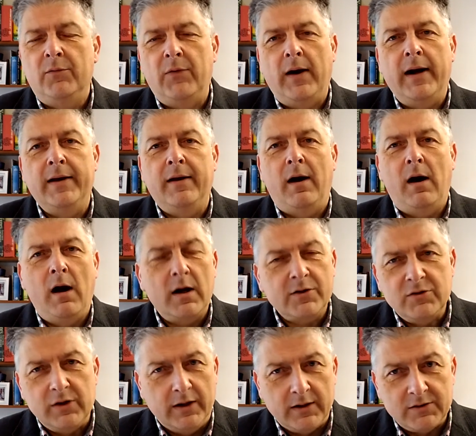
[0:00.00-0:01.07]
find our
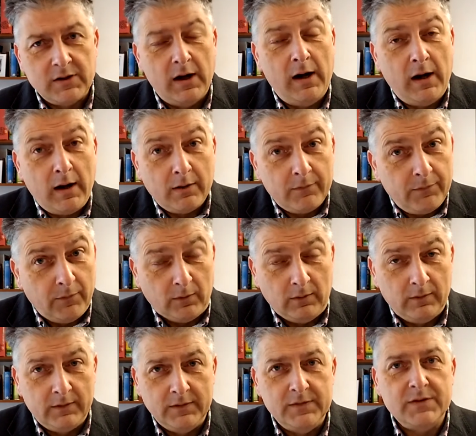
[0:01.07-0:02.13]
church hurtful,
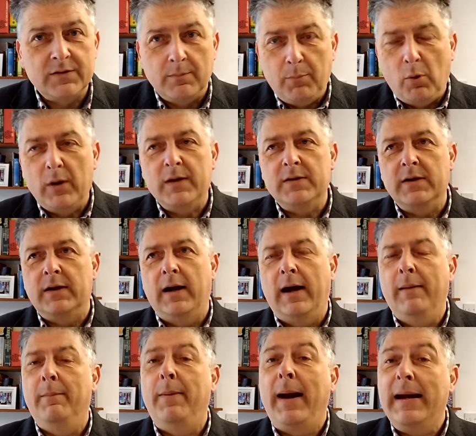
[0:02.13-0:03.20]
disappointing
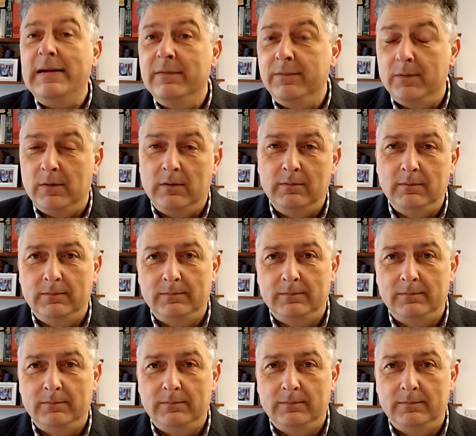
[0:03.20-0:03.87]
and painful.